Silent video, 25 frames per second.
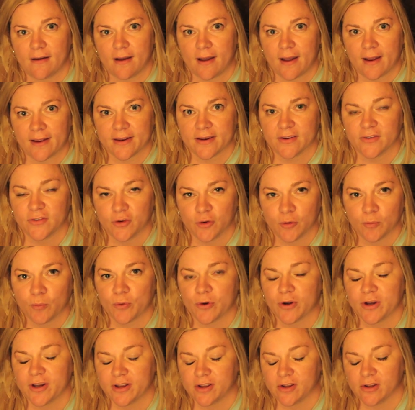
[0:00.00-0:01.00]
I can do
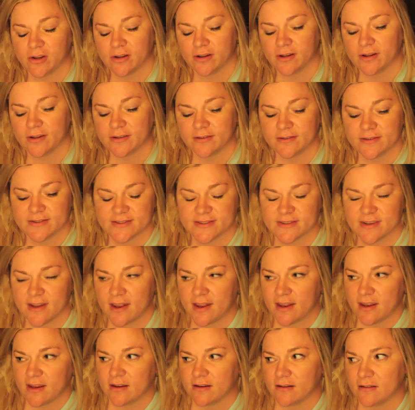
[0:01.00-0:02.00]
pretty good
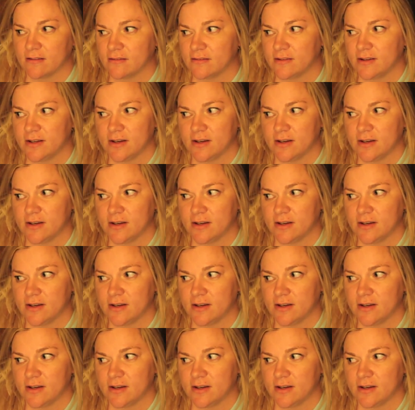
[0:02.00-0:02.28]
staying,